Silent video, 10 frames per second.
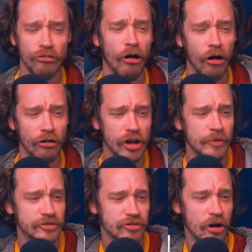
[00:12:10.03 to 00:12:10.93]
Oh, let
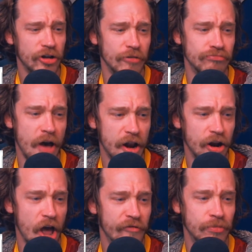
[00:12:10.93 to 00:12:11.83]
me start getting mad
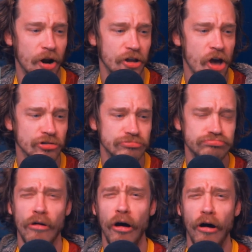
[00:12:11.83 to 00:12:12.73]
at everybody else.
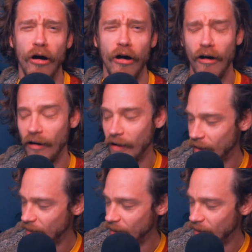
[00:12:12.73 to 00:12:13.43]
Oh,